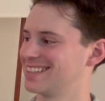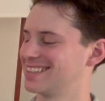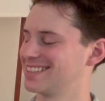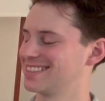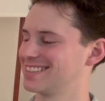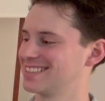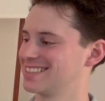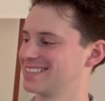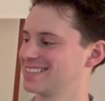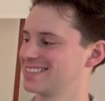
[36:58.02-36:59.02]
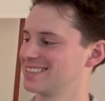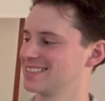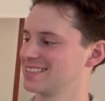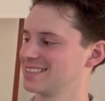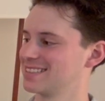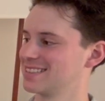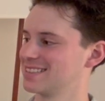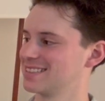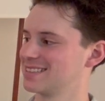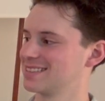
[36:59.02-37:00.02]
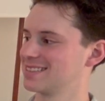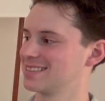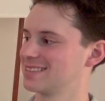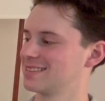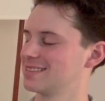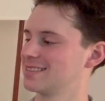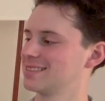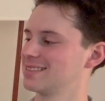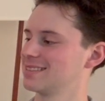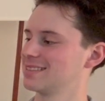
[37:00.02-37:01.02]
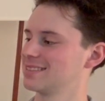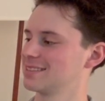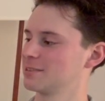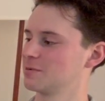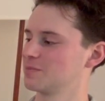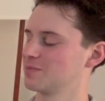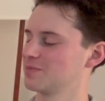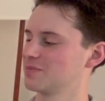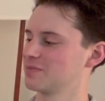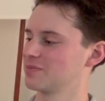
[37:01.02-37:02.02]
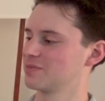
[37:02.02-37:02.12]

[no speech]